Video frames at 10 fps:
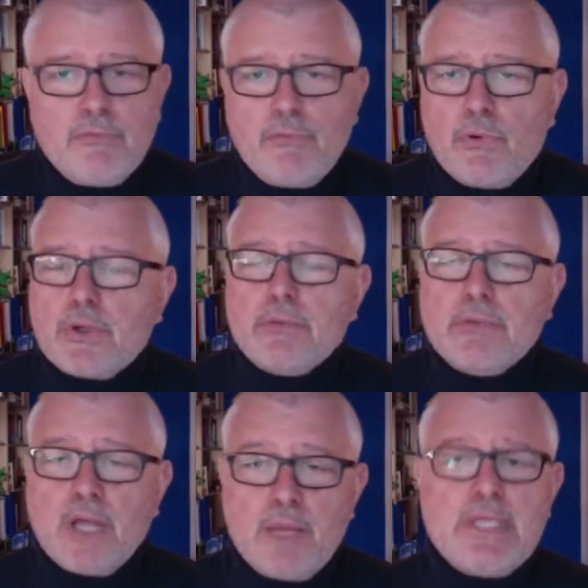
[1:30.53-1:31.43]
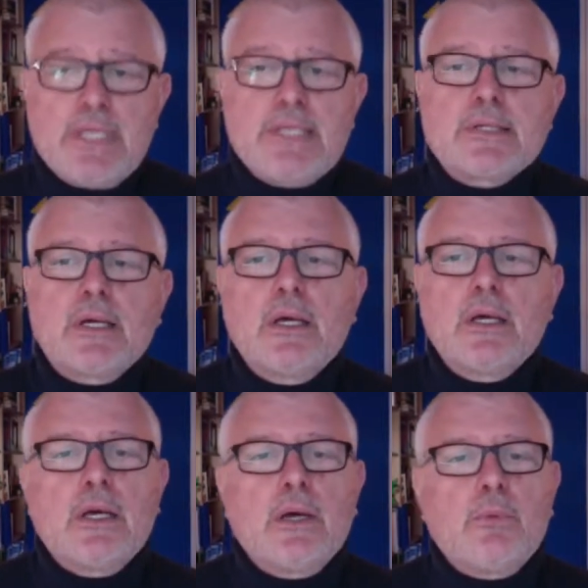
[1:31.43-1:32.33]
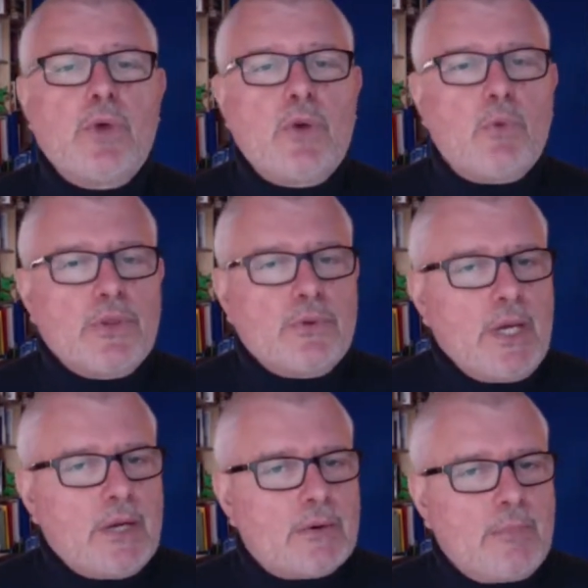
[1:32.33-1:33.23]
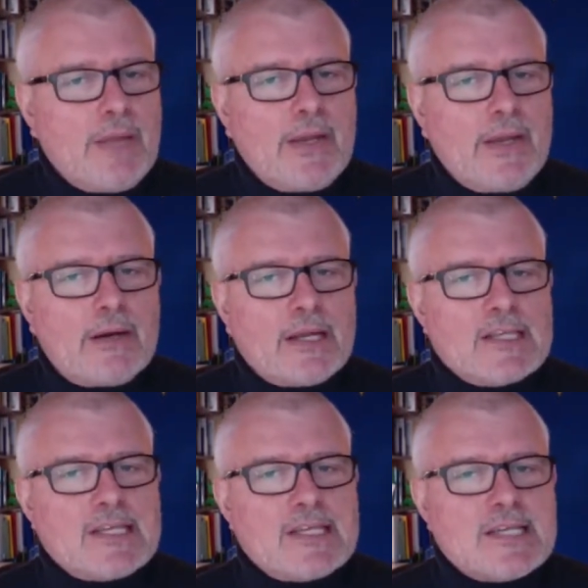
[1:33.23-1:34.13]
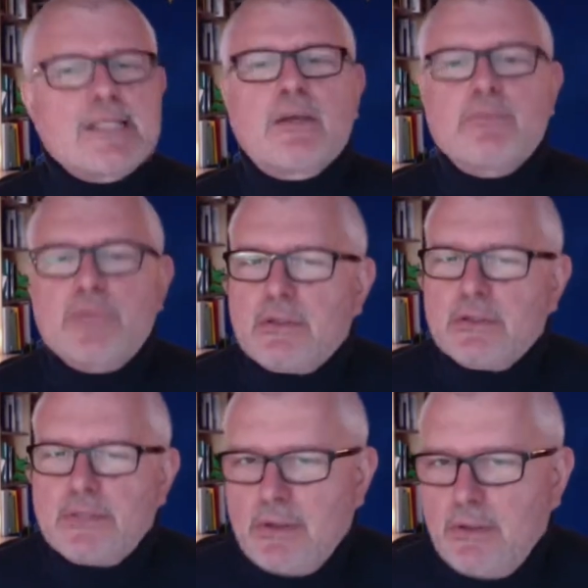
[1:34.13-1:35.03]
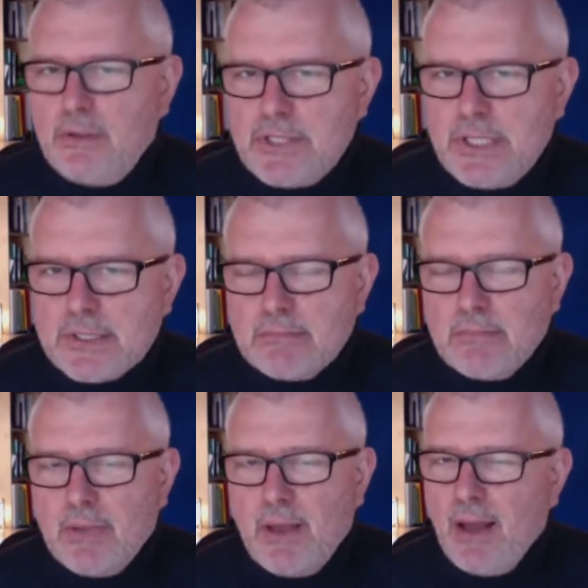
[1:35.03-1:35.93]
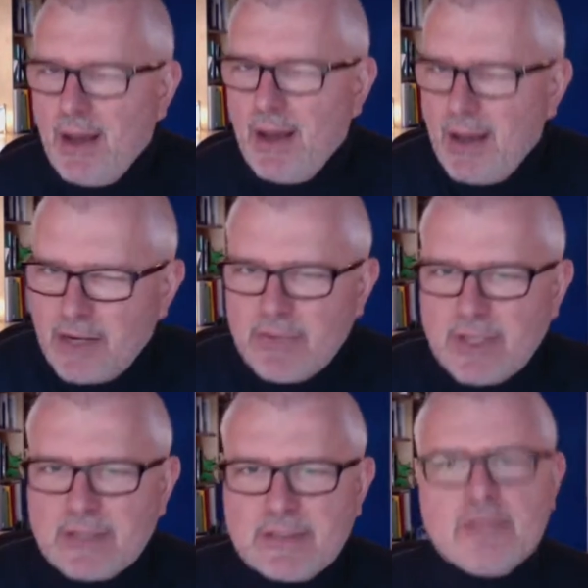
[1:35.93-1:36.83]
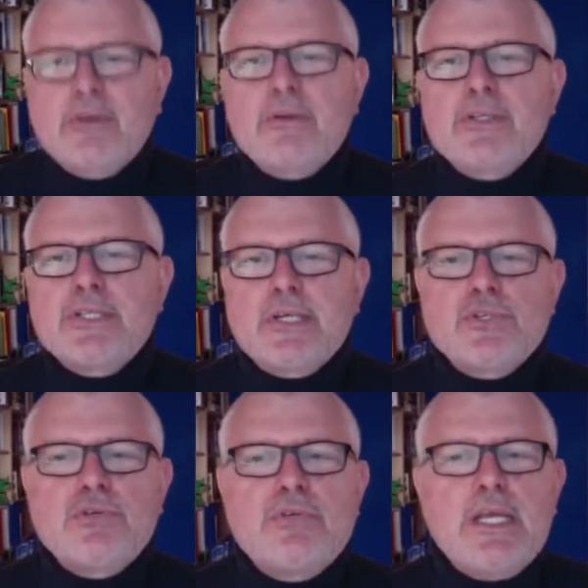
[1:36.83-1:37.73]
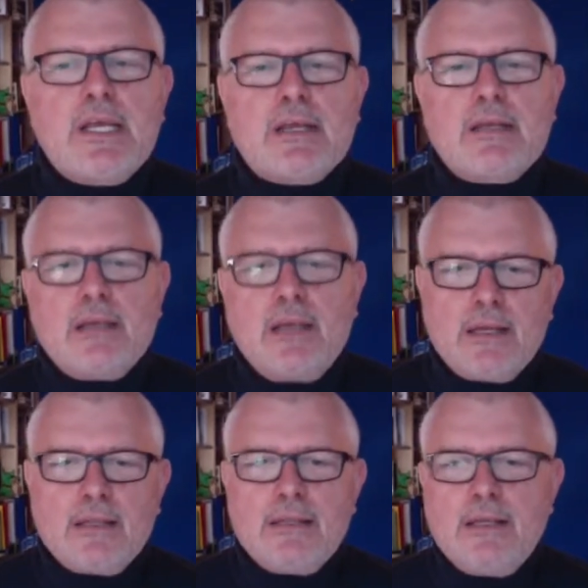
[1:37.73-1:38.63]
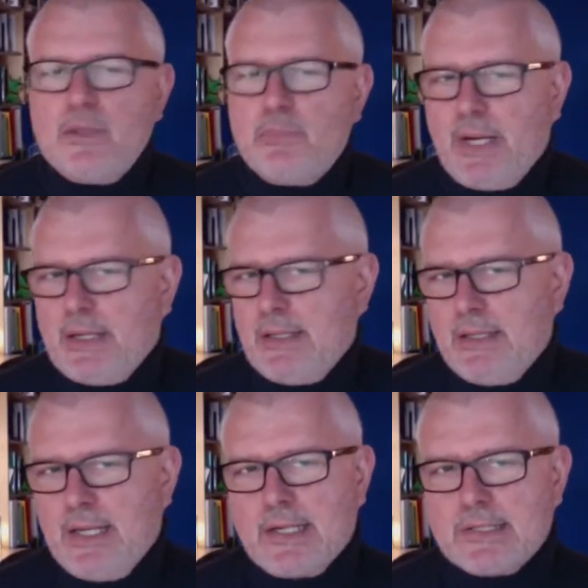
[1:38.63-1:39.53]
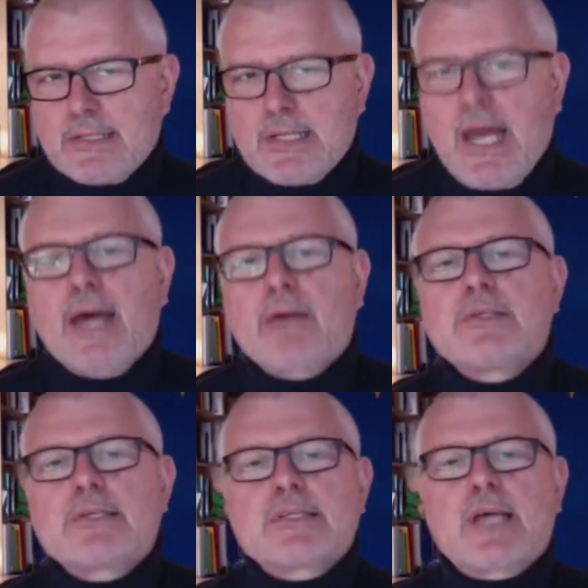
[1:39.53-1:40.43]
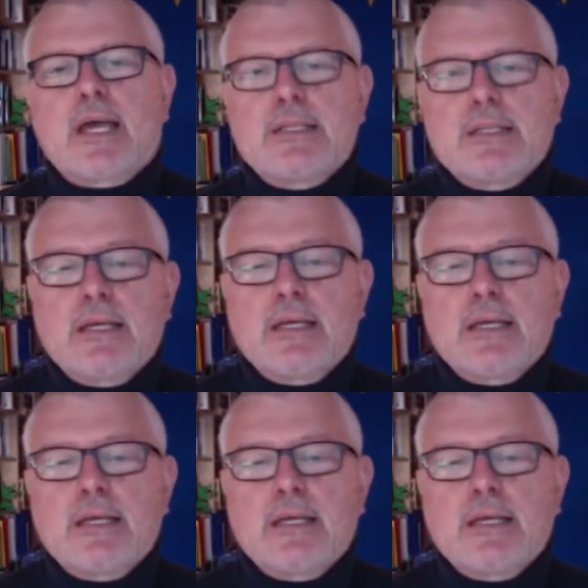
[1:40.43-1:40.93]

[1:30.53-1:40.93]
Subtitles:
For companies, we want to hear about their exciting optical technologies, how their technology is unique and the impact it has had on society,